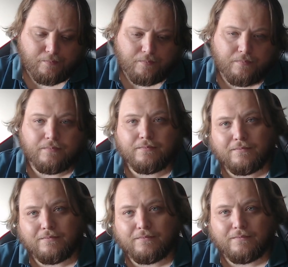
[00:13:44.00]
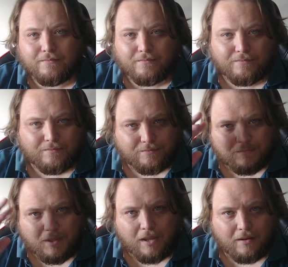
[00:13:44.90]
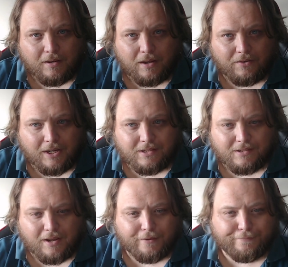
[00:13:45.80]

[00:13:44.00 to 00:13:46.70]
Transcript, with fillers: Have a nice day.